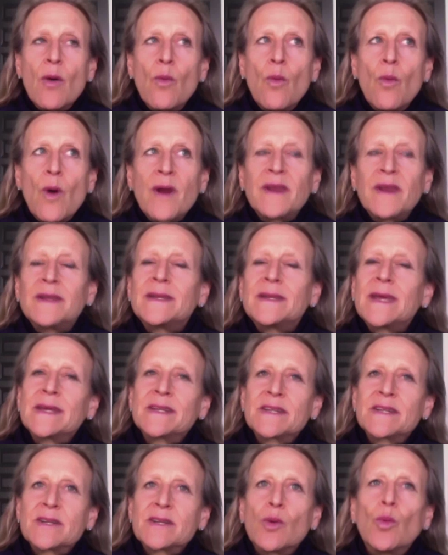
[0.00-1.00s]
what it
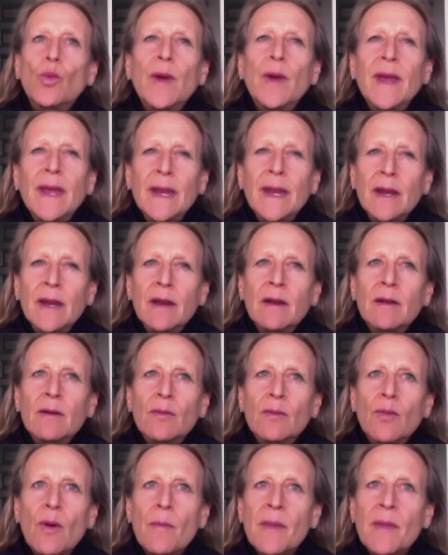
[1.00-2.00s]
takes to win,
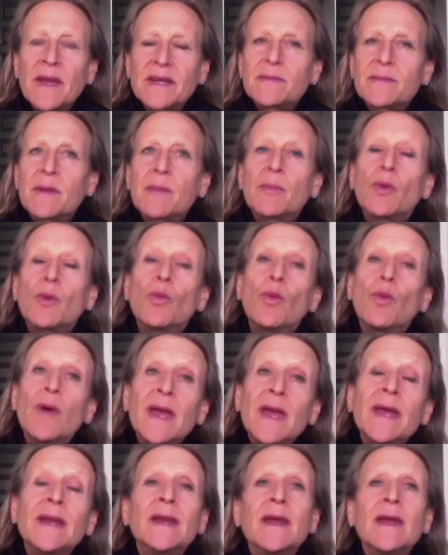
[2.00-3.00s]
what makes people
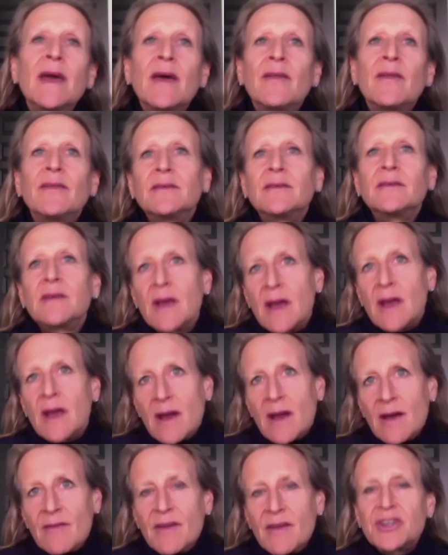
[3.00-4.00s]
win. And
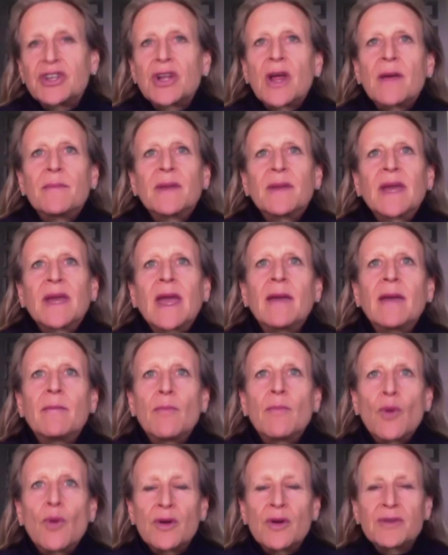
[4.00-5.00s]
eventually I became
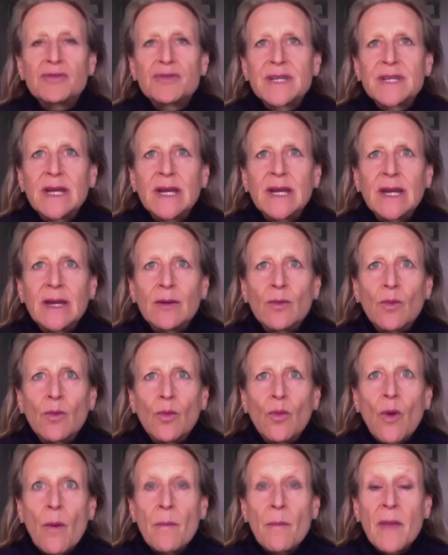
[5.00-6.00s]
more interested in
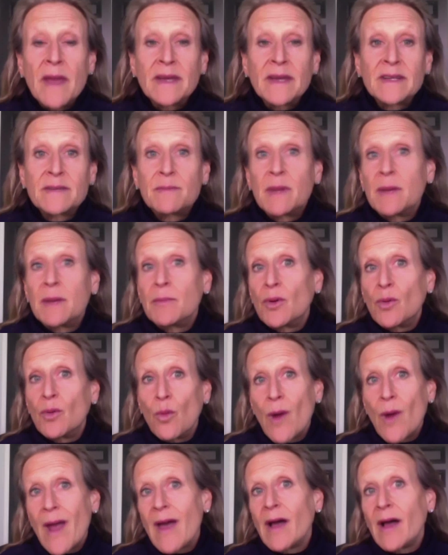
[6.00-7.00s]
what makes people
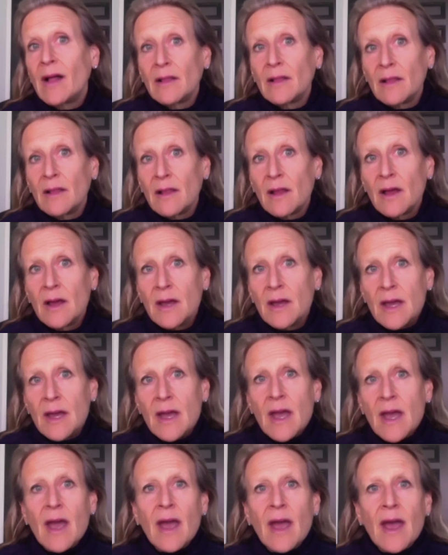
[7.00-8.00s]
well
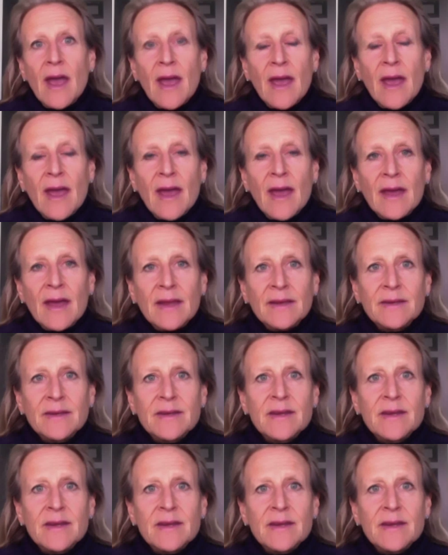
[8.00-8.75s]
and